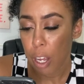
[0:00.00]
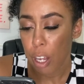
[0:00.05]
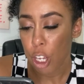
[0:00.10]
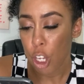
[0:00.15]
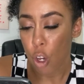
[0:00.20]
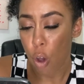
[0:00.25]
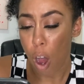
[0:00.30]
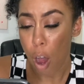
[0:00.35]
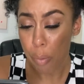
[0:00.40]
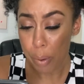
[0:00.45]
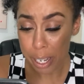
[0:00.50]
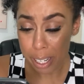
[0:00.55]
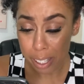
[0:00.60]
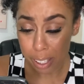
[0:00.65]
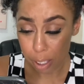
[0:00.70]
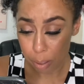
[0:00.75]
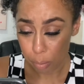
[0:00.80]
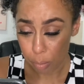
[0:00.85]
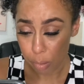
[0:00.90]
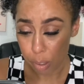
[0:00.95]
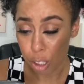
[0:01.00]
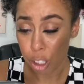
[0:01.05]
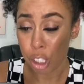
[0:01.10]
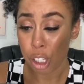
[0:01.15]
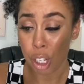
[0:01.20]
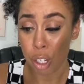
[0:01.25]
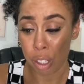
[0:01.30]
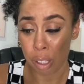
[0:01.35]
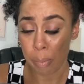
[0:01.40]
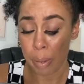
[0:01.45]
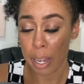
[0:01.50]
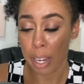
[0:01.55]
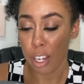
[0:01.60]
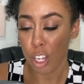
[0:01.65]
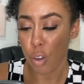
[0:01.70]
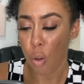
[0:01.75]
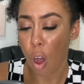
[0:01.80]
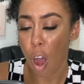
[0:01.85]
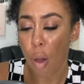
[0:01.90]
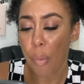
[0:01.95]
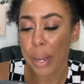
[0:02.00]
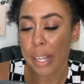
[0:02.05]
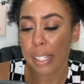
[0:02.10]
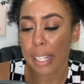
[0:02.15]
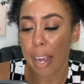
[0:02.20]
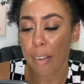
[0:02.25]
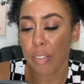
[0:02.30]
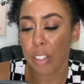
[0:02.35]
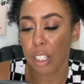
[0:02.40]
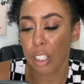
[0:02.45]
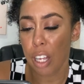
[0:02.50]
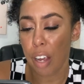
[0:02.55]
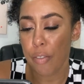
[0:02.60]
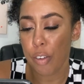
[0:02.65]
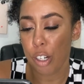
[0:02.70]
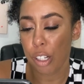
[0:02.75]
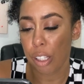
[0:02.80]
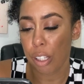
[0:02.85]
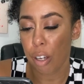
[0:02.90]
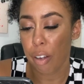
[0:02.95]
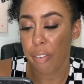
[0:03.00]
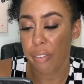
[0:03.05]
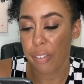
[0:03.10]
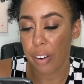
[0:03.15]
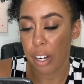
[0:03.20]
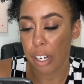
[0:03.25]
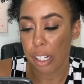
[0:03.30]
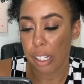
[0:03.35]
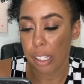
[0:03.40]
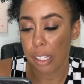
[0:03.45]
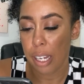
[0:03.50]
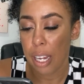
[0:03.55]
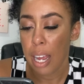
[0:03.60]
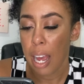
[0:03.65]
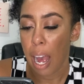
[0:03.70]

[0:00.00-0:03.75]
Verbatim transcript: You always, excuse me, you always have to love yourself first.